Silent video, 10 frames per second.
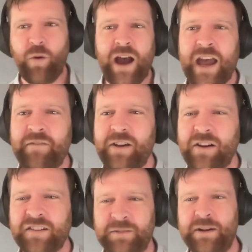why have
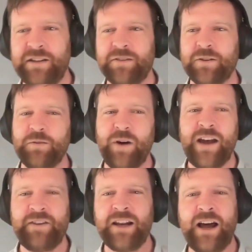locks on my door? Why
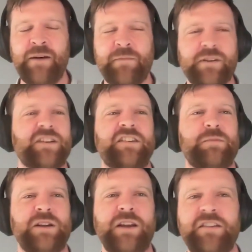have an alarm system in?